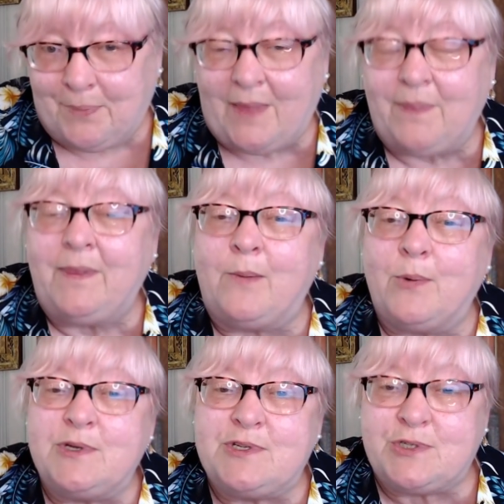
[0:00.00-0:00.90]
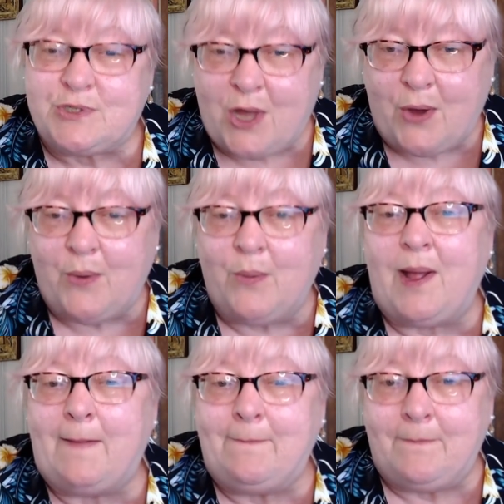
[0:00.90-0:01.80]
But there were
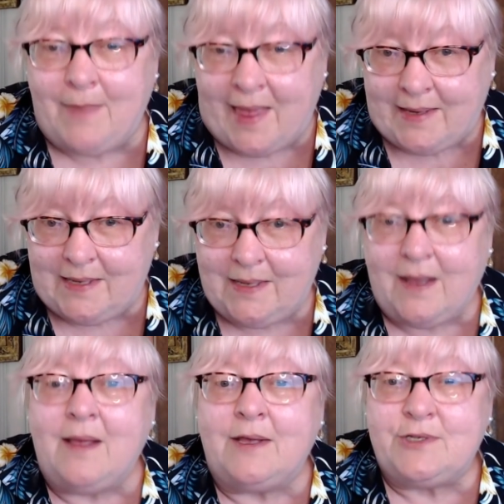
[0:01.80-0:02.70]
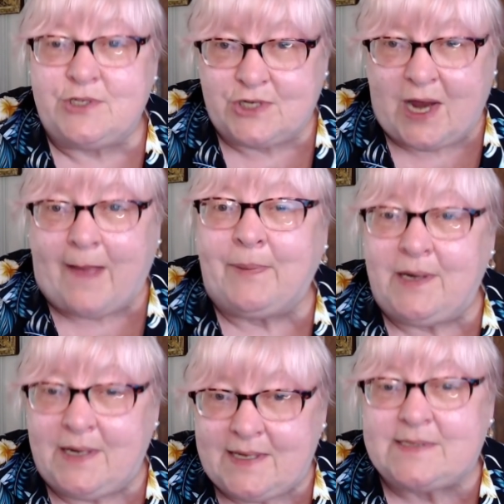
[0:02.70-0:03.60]
so many
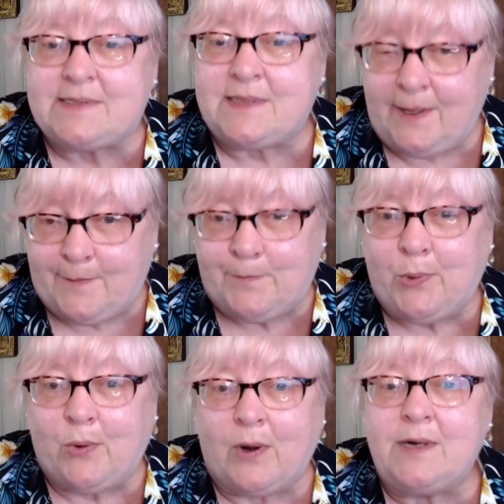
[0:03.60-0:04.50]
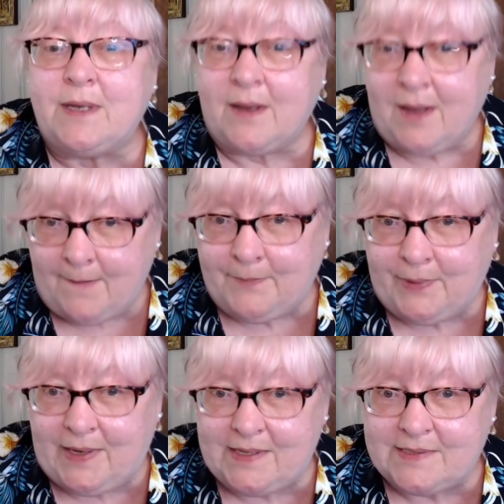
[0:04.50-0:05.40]
Japanese import
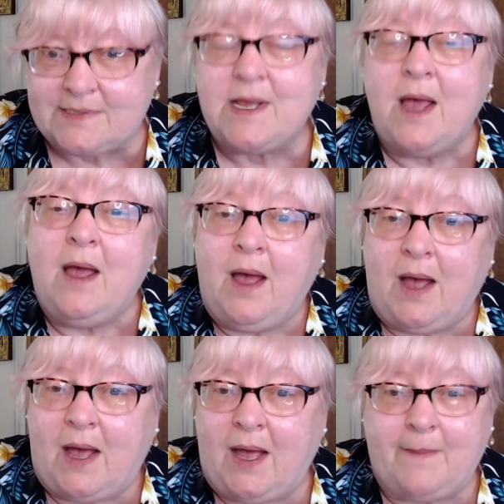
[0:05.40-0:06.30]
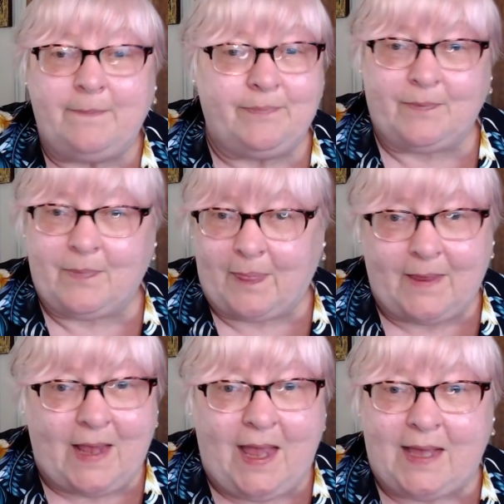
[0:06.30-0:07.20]
companies.
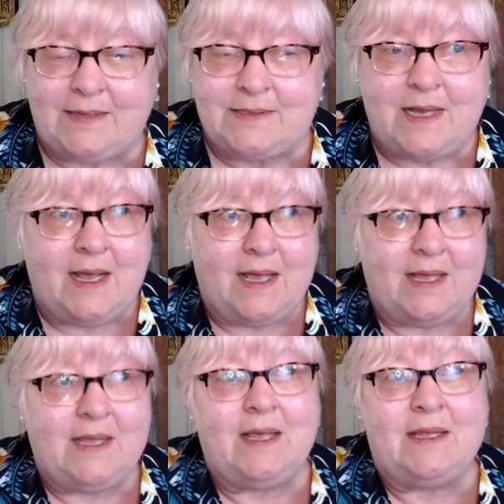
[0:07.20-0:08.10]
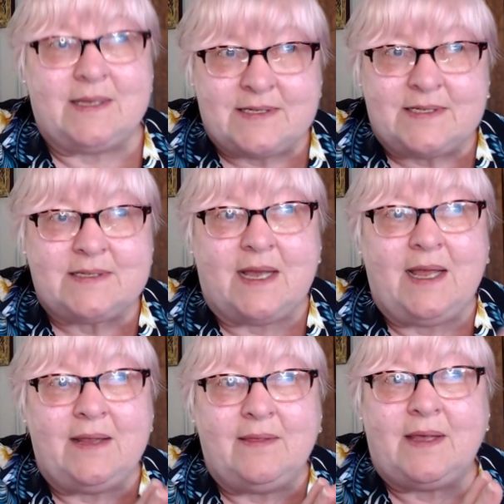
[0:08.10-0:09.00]
And this
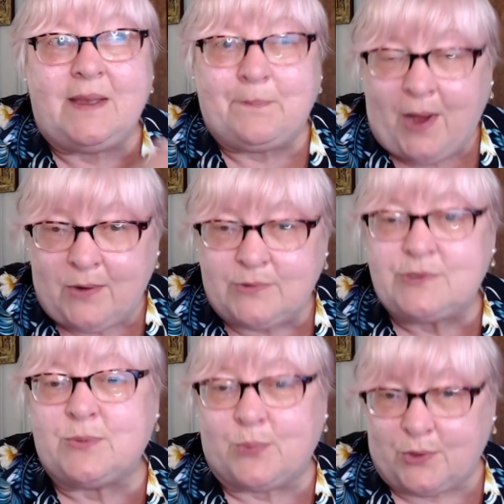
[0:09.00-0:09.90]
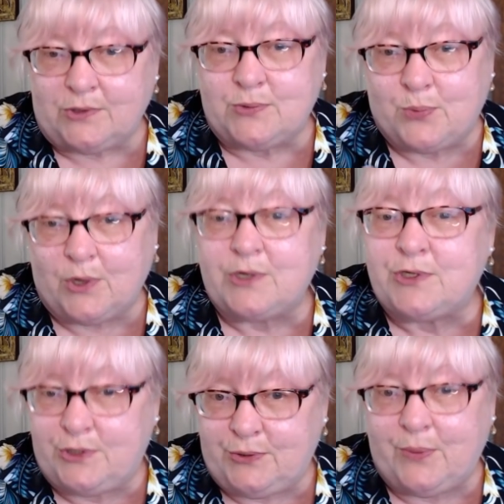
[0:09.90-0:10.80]
is in the post-World
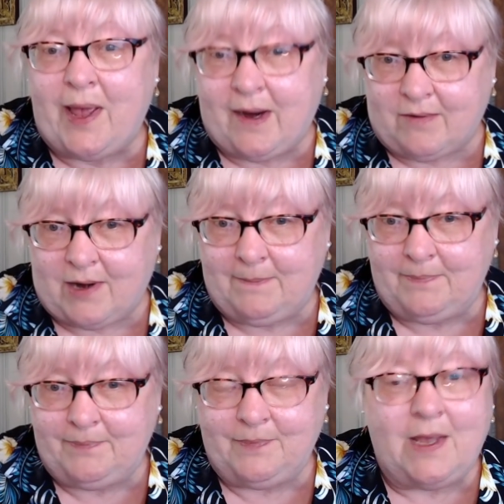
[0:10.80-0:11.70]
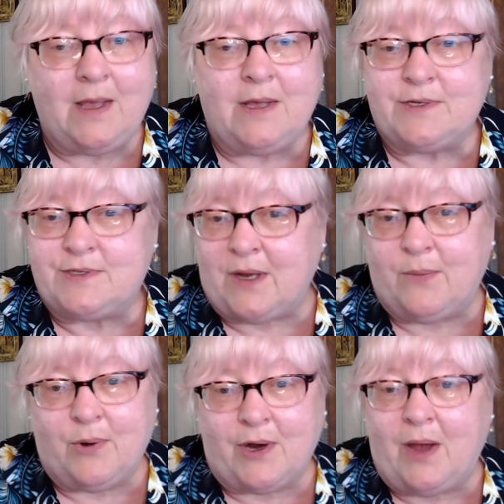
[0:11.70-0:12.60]
War II era.
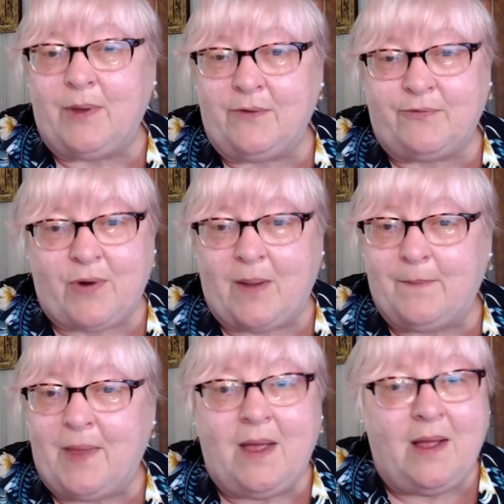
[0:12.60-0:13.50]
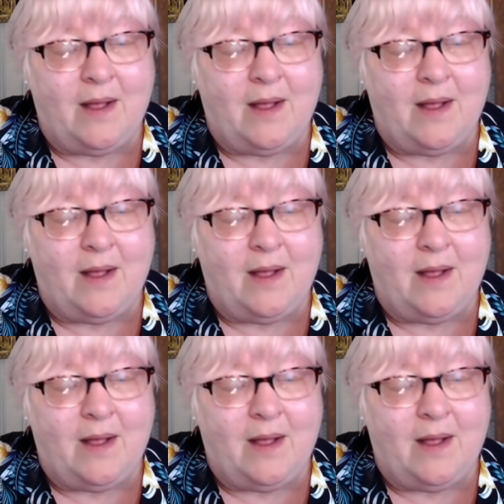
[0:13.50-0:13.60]
So we're going from